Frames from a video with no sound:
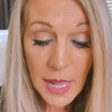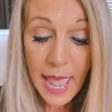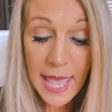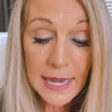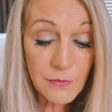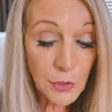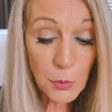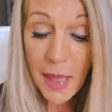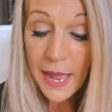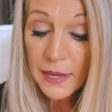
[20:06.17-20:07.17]
and it flew
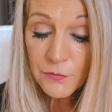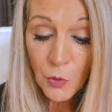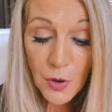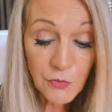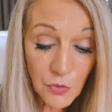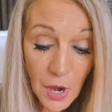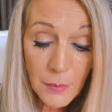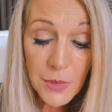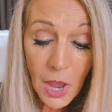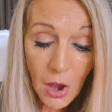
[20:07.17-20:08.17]
back and forth
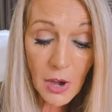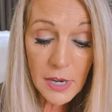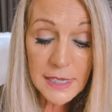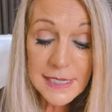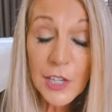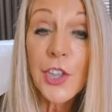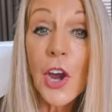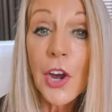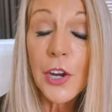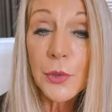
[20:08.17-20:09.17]
from the ark until the
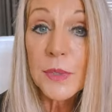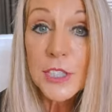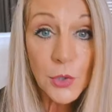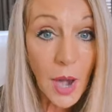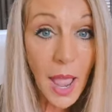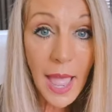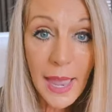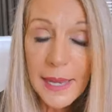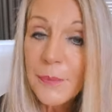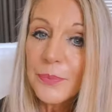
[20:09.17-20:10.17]
earth was
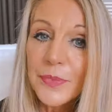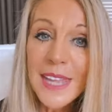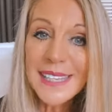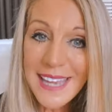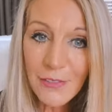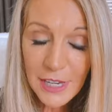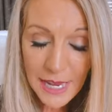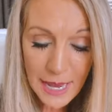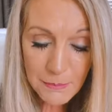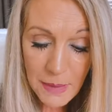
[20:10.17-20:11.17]
dry. It never
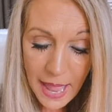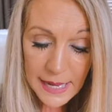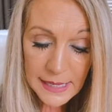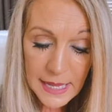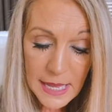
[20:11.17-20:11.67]
came back.